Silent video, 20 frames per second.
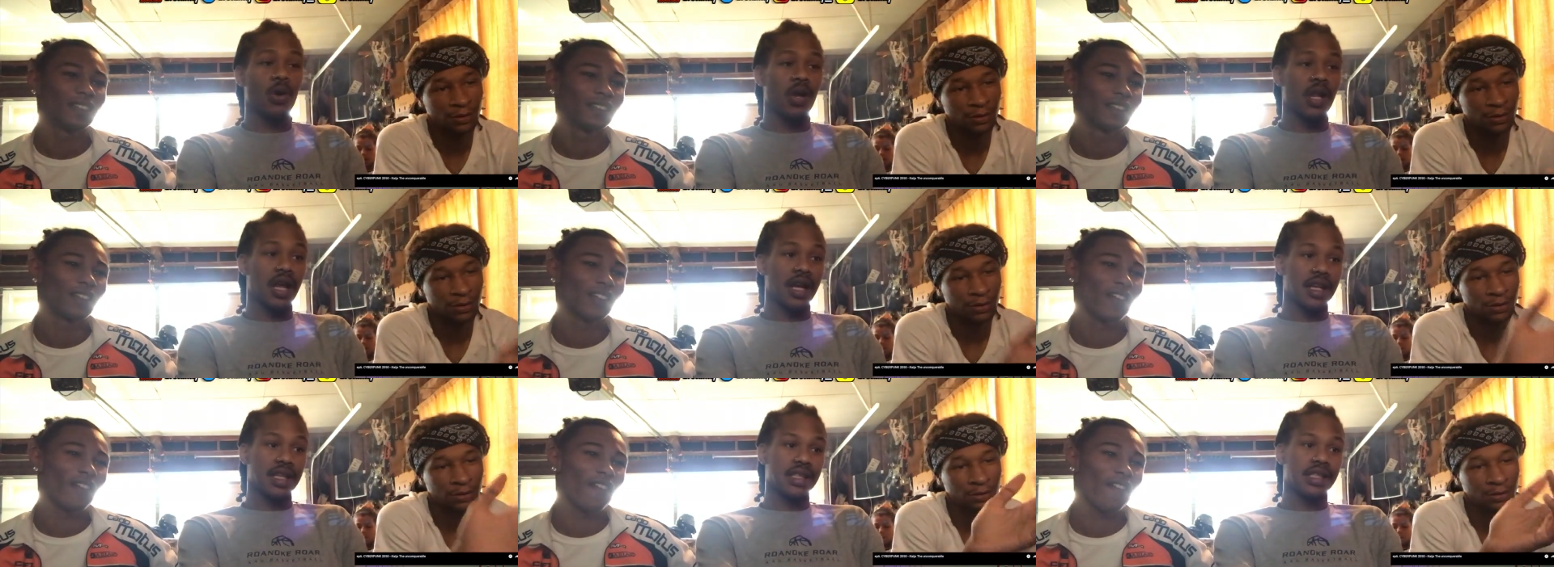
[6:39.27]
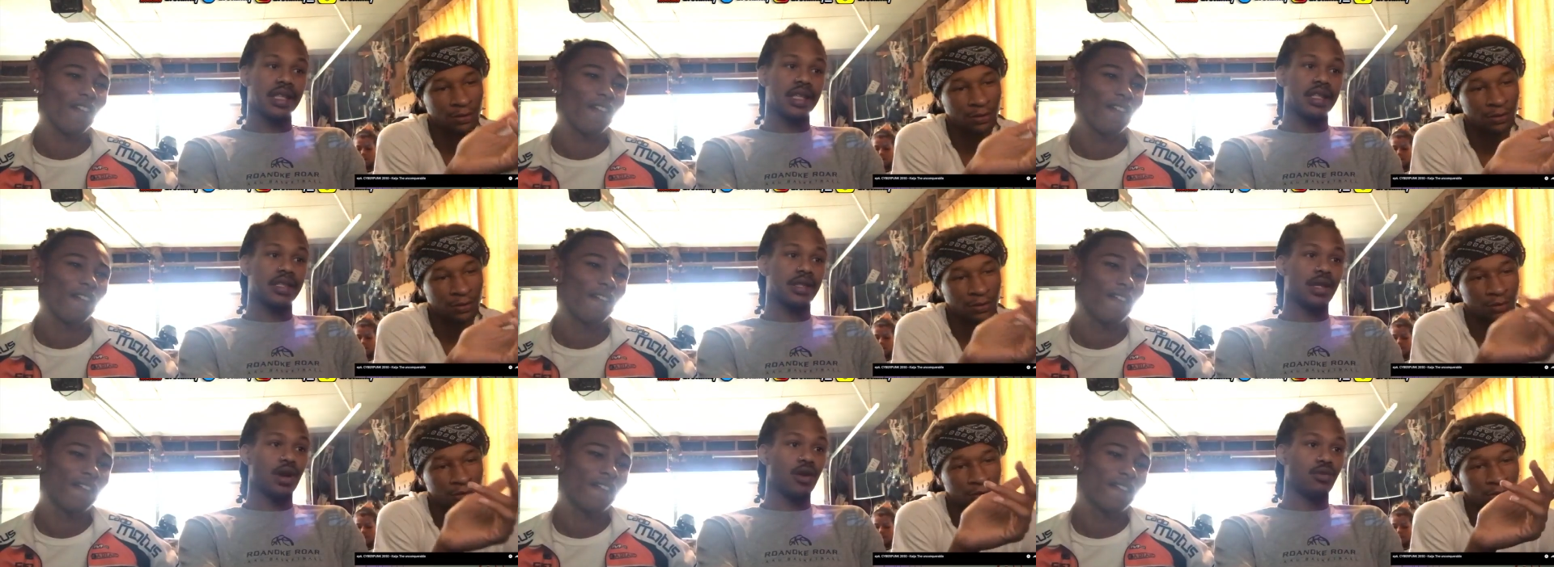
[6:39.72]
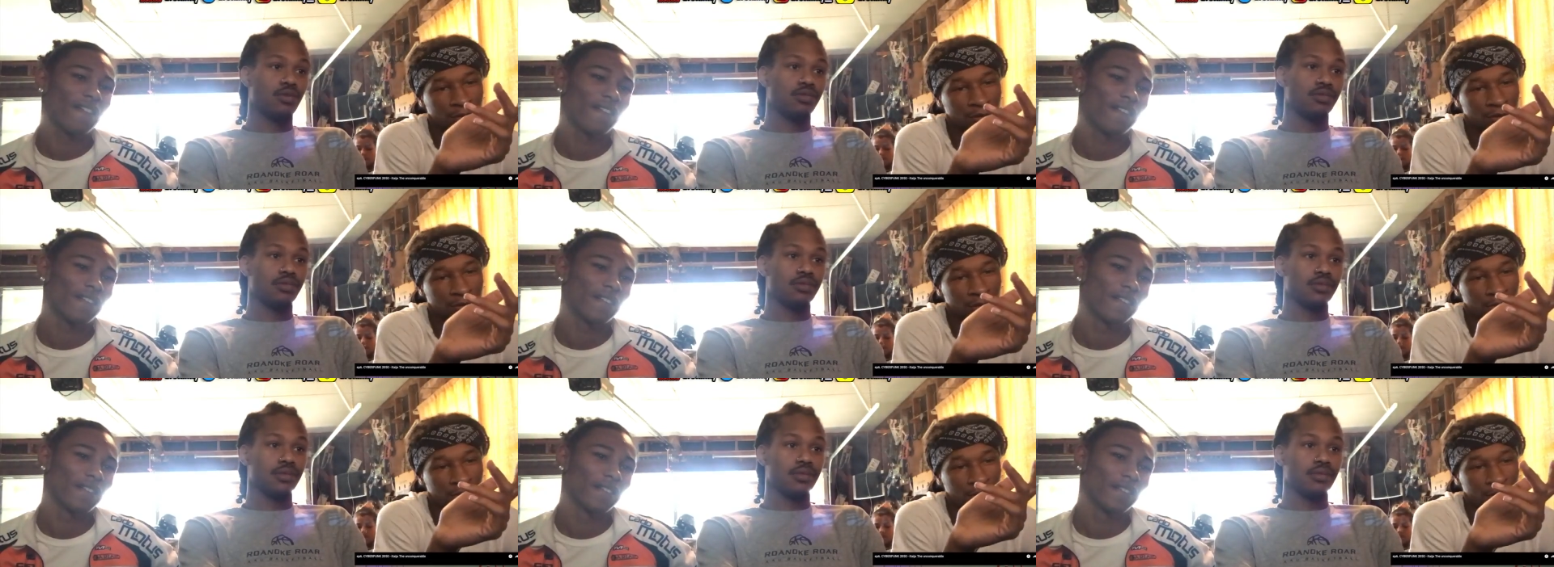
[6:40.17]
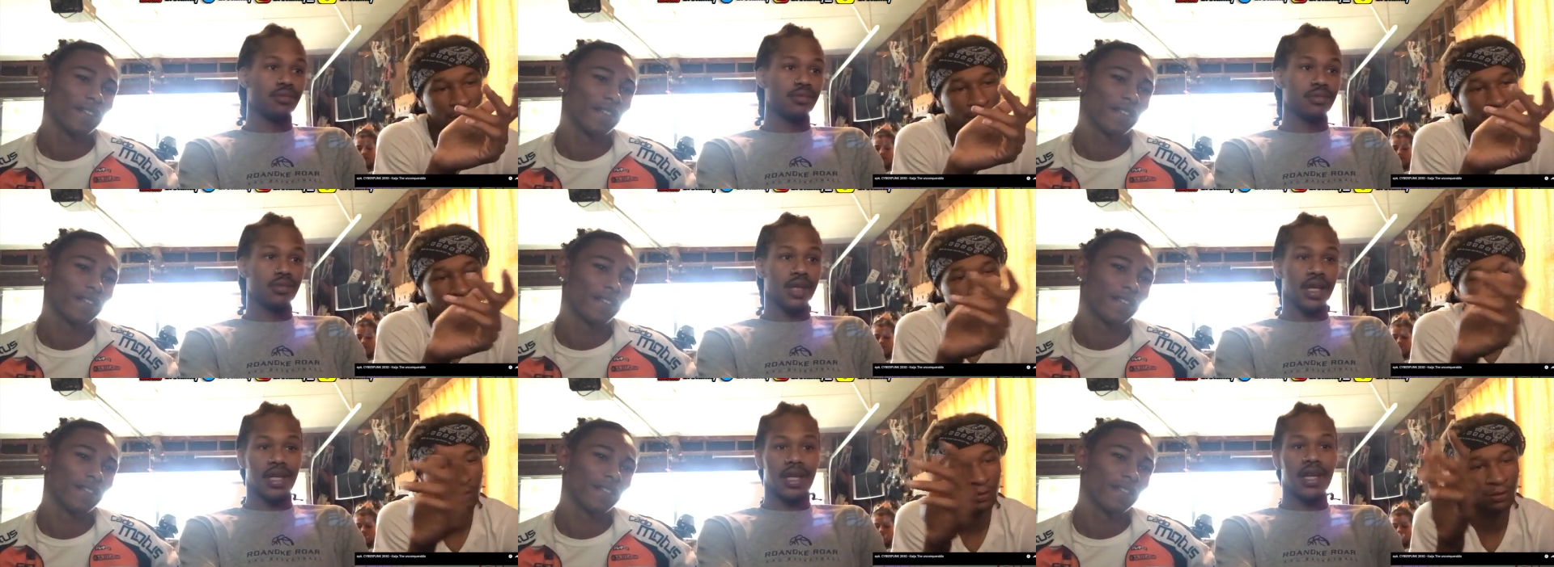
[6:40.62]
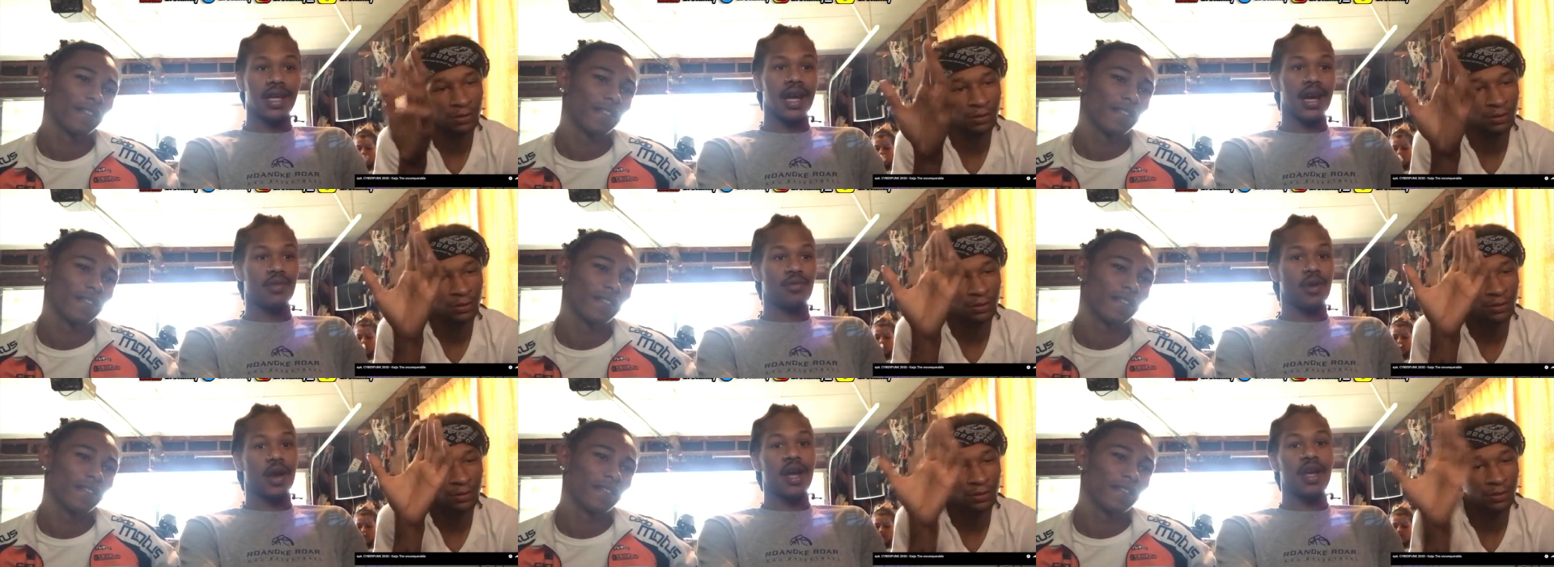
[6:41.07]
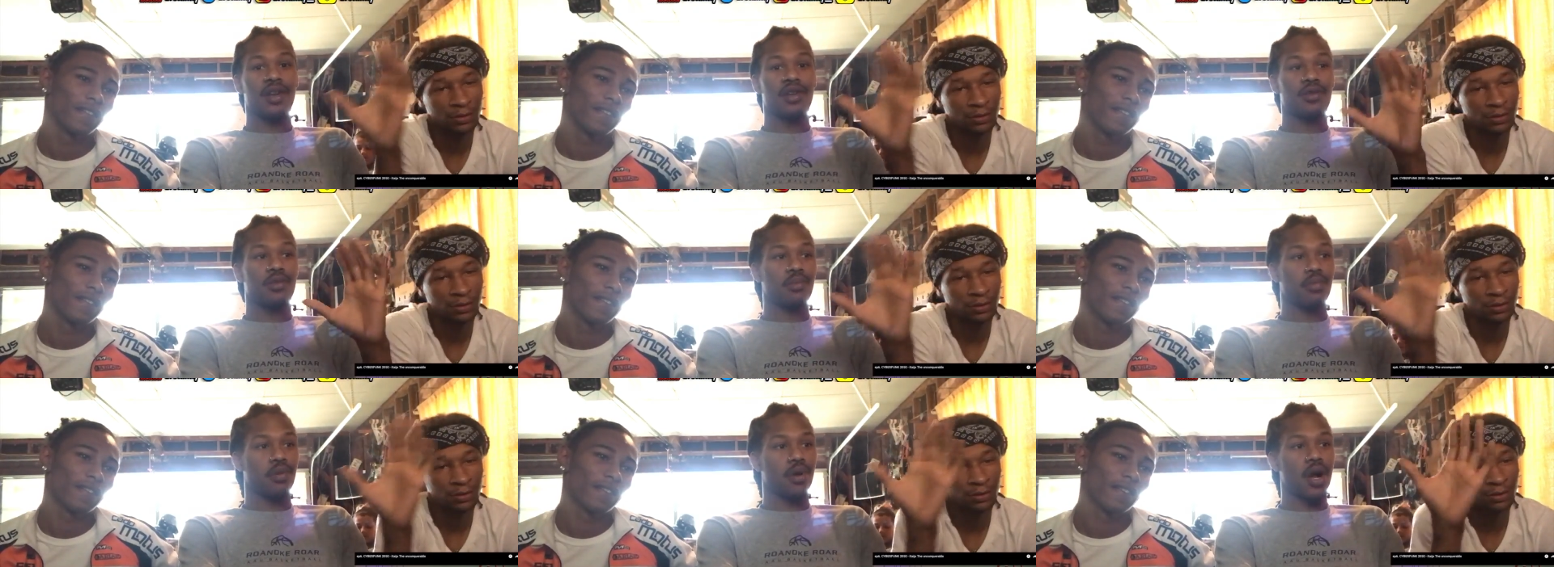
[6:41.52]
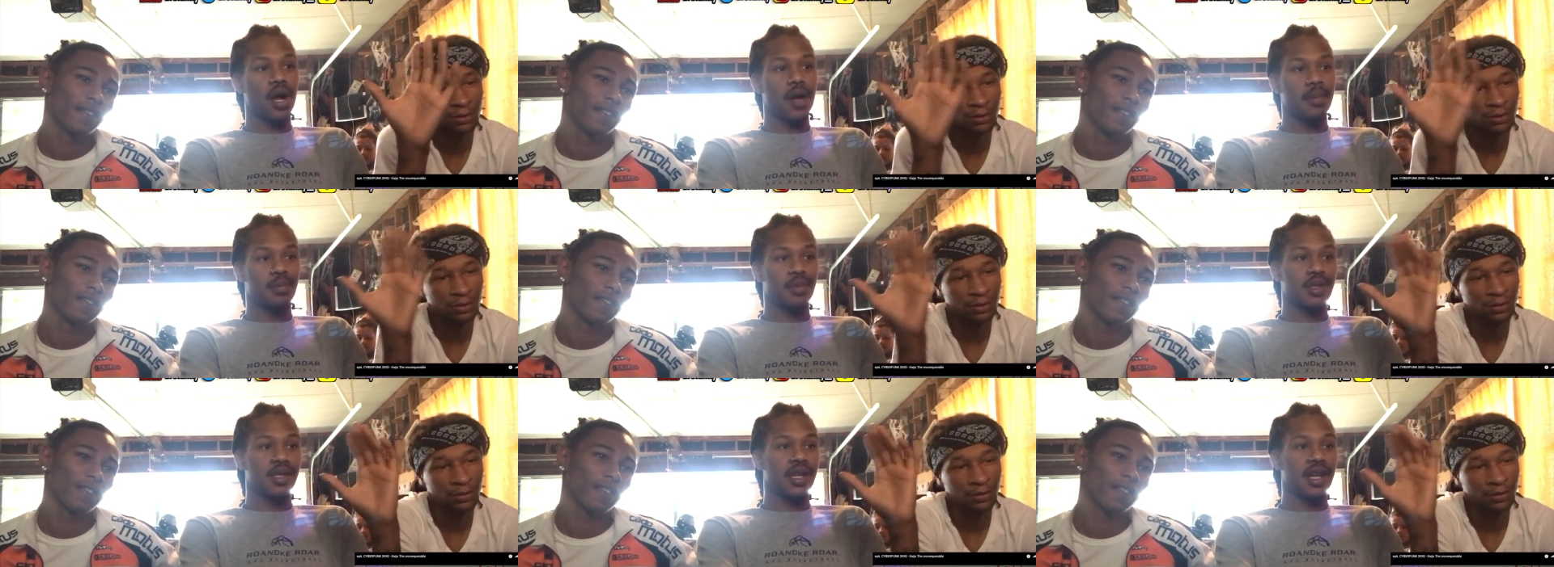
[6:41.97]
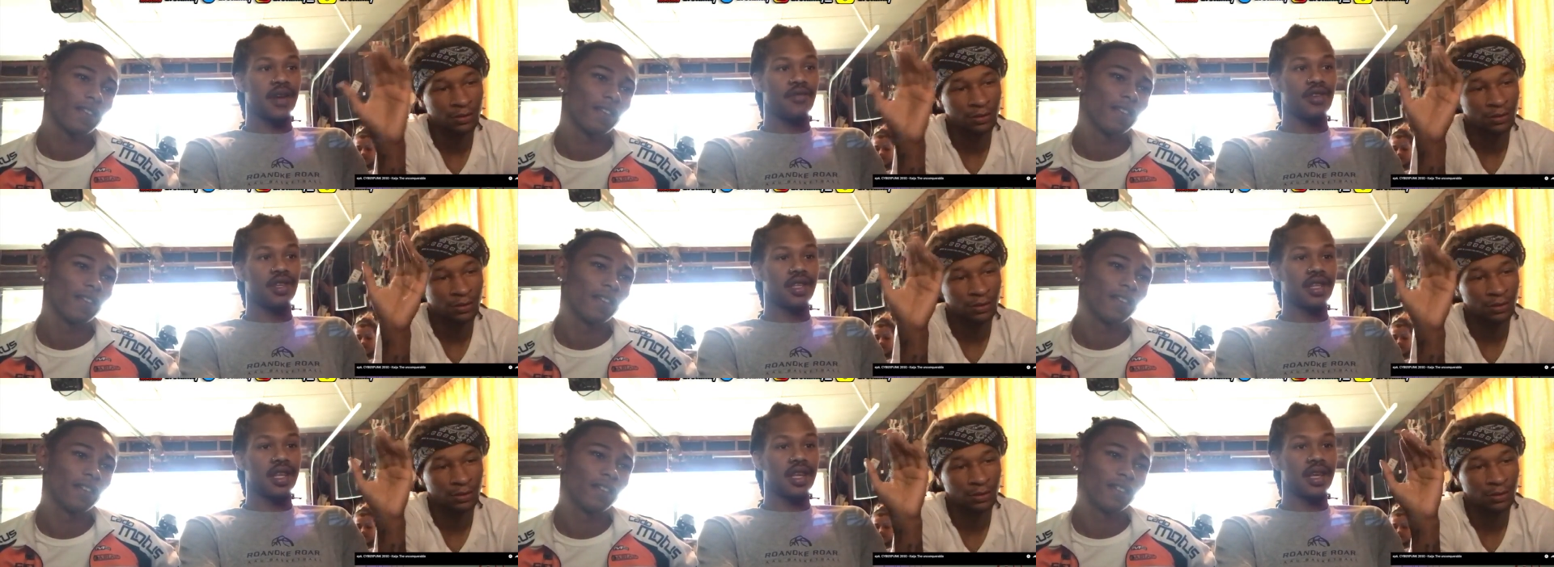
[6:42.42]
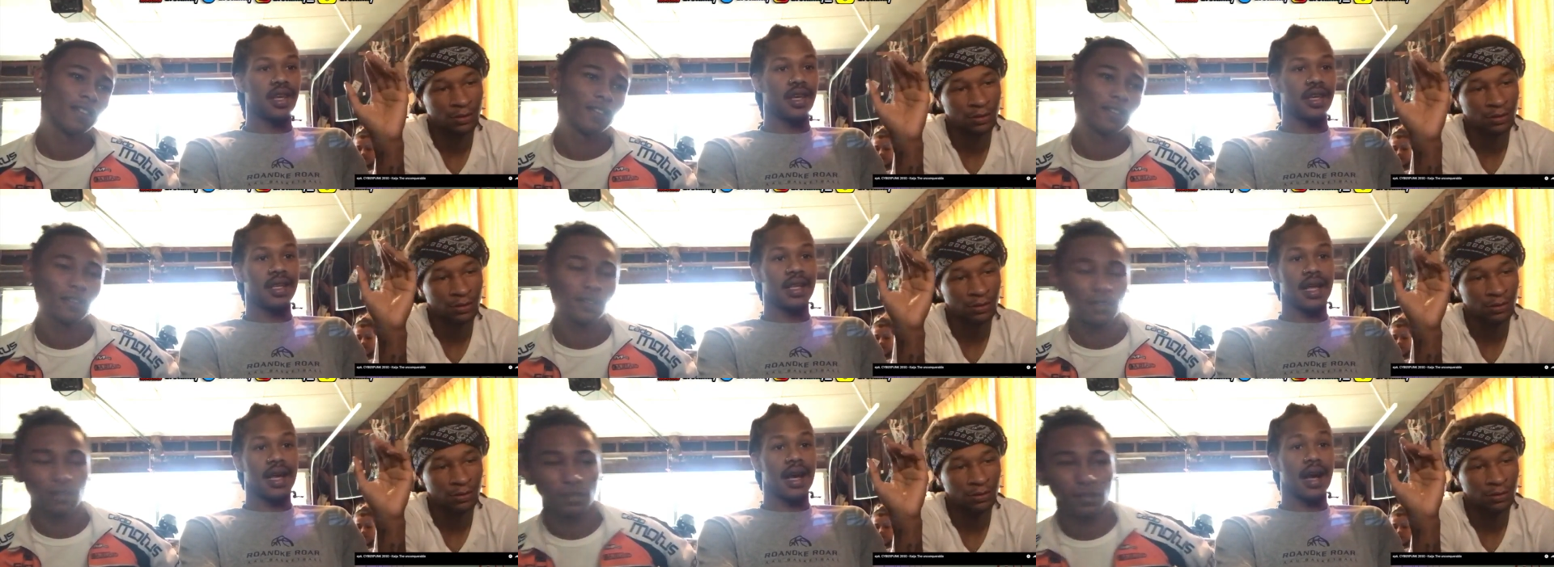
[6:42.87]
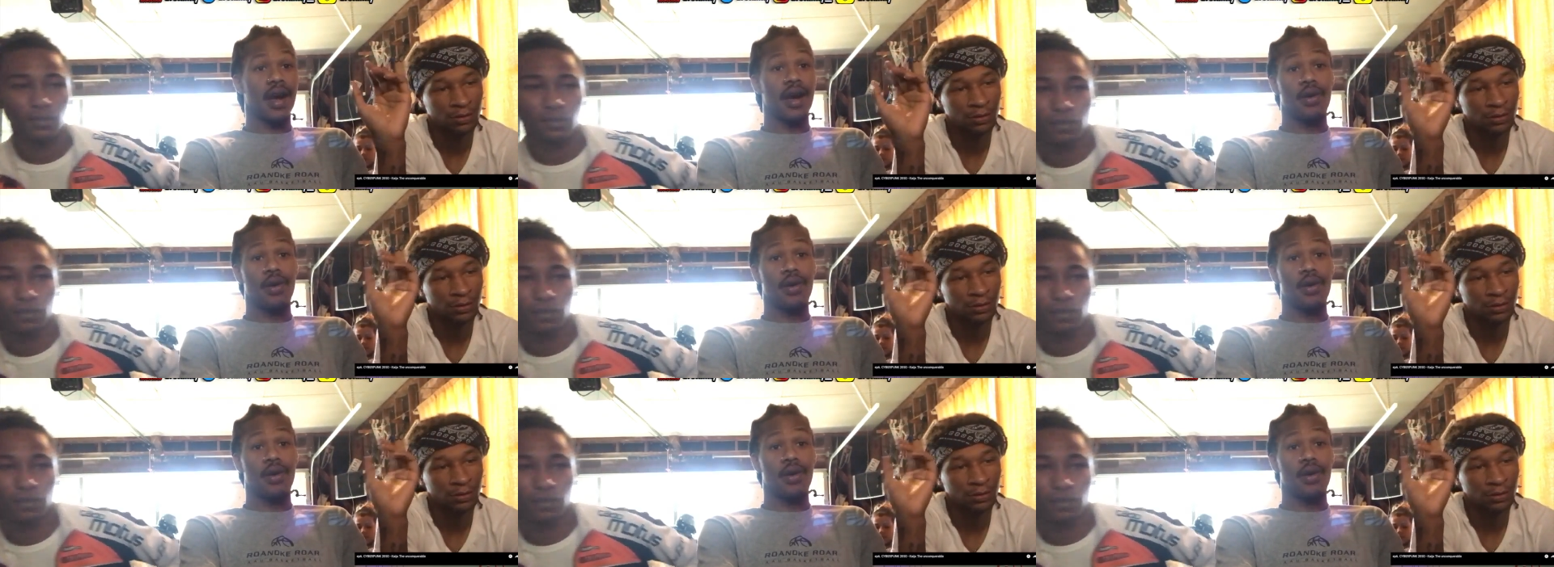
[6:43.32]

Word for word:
Speaker 1: on. Like this shit is dope. Like they got random props and everything. Yeah. Like I